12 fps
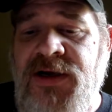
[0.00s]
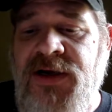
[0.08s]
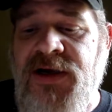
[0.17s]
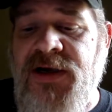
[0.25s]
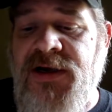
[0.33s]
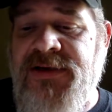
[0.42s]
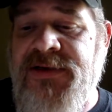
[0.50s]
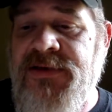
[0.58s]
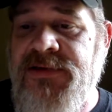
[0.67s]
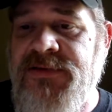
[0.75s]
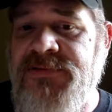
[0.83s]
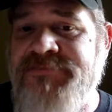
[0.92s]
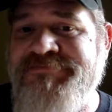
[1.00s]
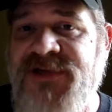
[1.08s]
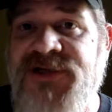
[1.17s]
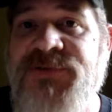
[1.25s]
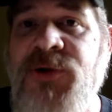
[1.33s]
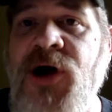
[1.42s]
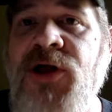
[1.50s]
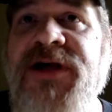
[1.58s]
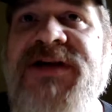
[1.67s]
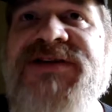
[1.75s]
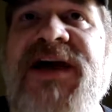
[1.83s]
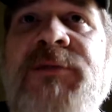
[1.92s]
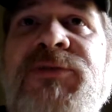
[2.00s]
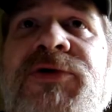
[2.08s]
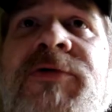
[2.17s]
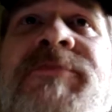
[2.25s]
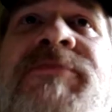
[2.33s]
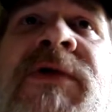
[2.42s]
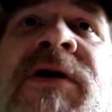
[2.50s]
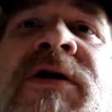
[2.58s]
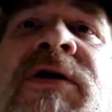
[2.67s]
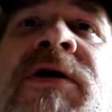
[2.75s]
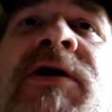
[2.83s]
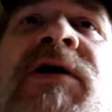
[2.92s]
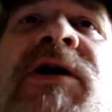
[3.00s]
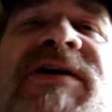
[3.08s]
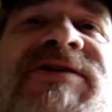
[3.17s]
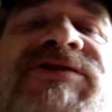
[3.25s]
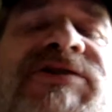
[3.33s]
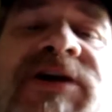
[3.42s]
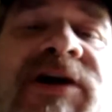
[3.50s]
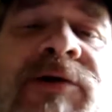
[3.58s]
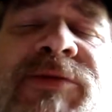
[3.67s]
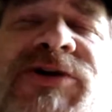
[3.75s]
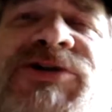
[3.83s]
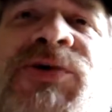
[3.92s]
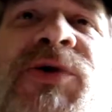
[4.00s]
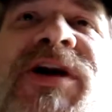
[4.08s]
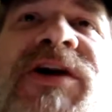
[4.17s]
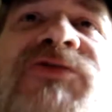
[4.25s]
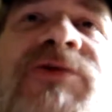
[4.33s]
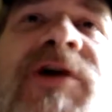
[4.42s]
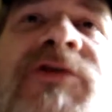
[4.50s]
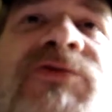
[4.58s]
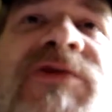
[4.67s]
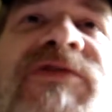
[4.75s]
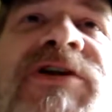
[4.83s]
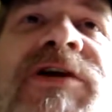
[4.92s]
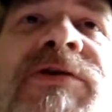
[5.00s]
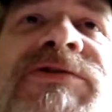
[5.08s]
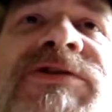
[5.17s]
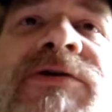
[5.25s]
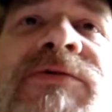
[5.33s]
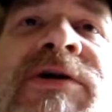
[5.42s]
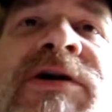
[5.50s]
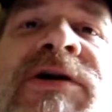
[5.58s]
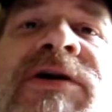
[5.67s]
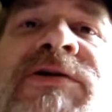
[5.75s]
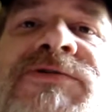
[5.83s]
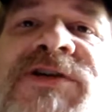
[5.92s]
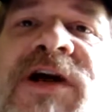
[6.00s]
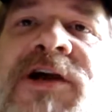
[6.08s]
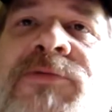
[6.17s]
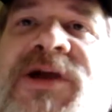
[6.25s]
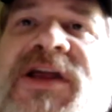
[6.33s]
A small example. This is going to be a short introductory video, so there's not going to be